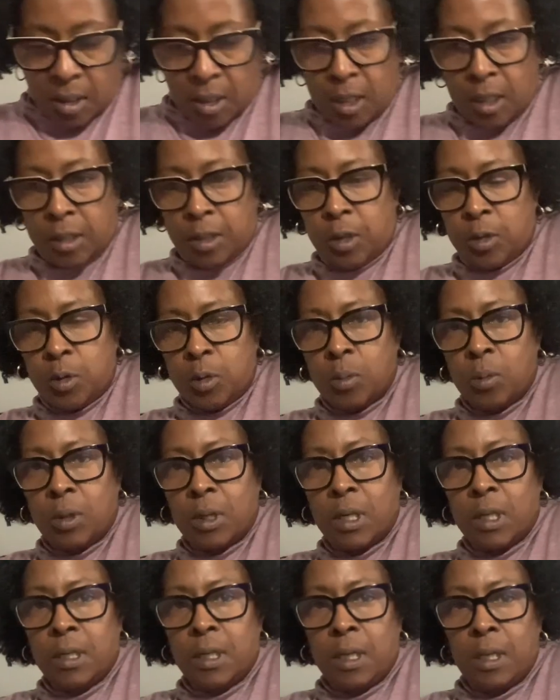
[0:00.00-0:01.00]
a new
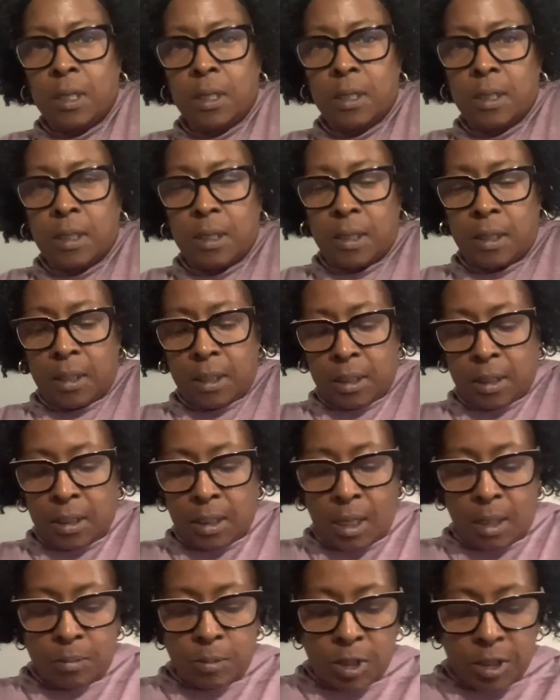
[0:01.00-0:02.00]
one. And
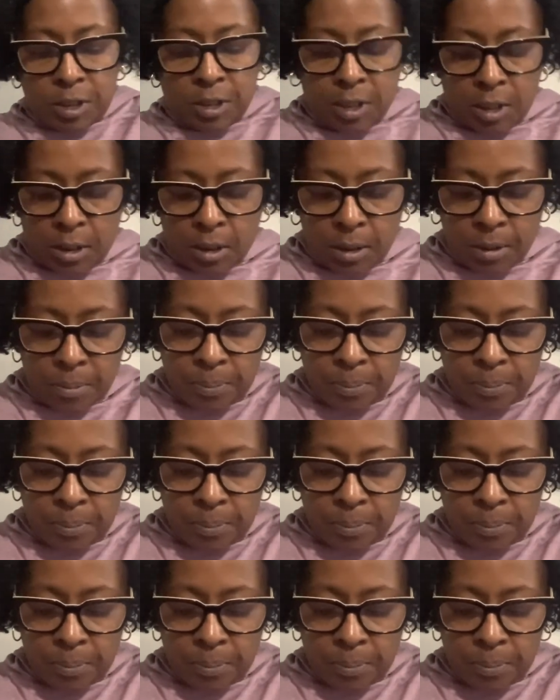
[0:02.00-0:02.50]
I'm just going to